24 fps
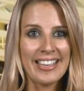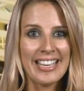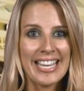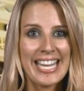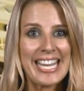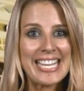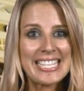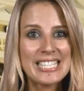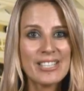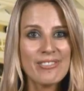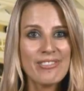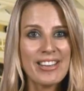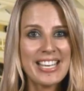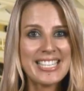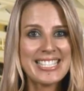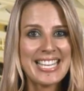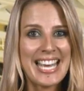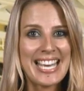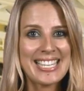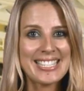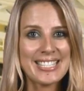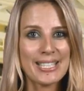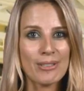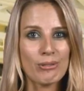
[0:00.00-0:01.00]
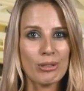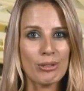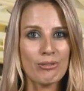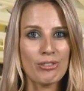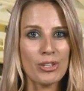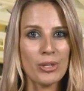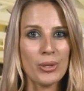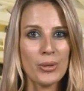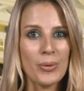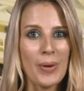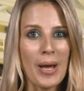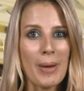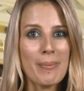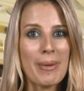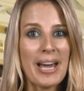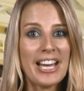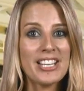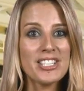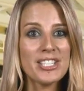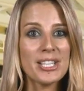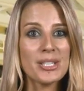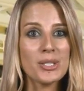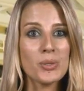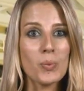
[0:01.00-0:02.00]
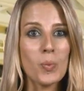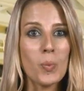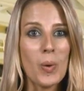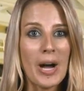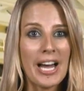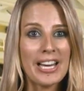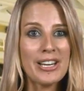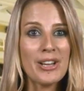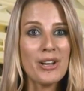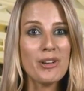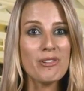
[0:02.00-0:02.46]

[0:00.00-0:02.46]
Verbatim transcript: Here's a fantastic review about just one